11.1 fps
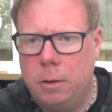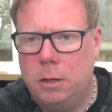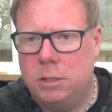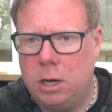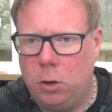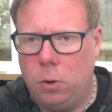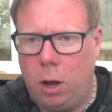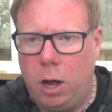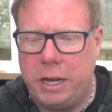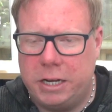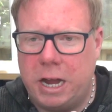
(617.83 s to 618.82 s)
So
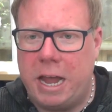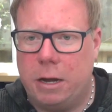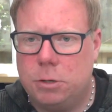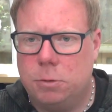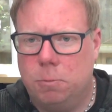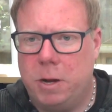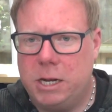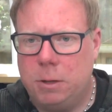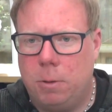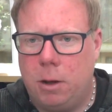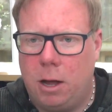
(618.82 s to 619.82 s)
I get where
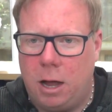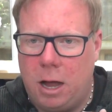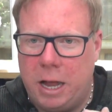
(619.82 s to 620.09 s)
you are.